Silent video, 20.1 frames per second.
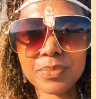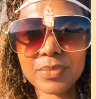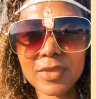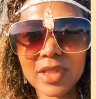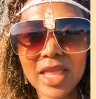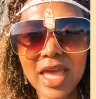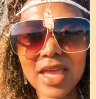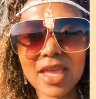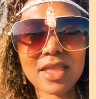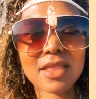
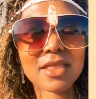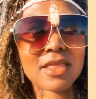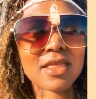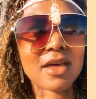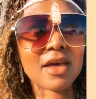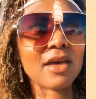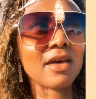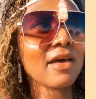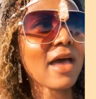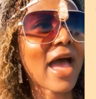Like,
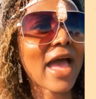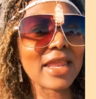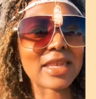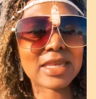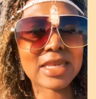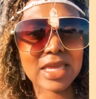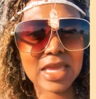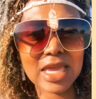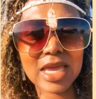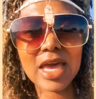the
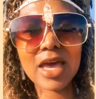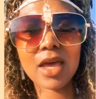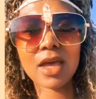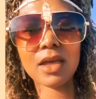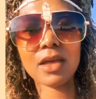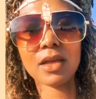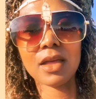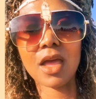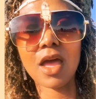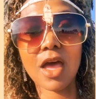idea
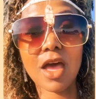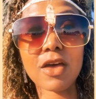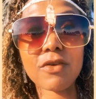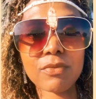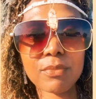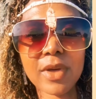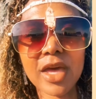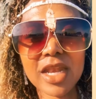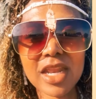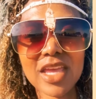of
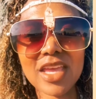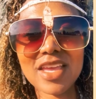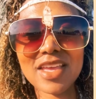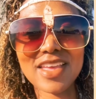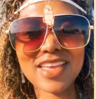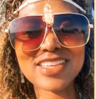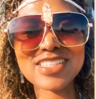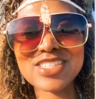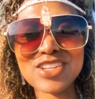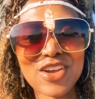money
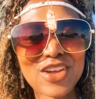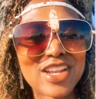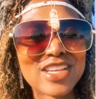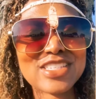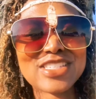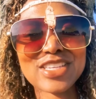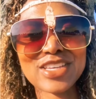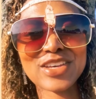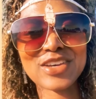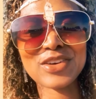is starting
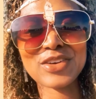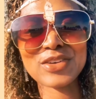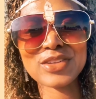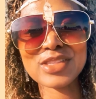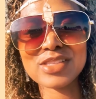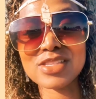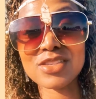to